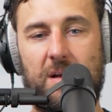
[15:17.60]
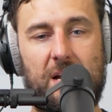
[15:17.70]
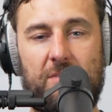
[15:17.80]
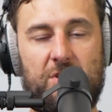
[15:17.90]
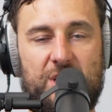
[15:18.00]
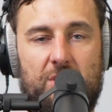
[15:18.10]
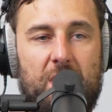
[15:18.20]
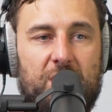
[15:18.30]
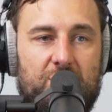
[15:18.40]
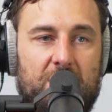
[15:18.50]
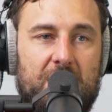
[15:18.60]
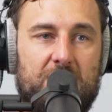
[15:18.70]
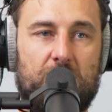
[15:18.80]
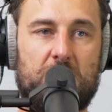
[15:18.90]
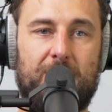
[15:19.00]
every generation needs to
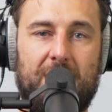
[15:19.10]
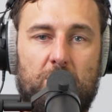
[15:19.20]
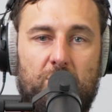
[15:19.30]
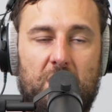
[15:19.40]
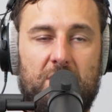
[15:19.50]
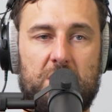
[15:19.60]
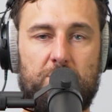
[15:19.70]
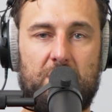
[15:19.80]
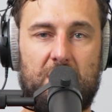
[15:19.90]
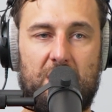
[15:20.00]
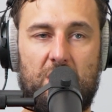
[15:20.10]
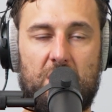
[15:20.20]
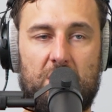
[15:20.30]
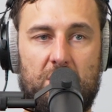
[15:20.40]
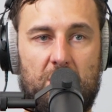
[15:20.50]
respect the previous, but then you got to,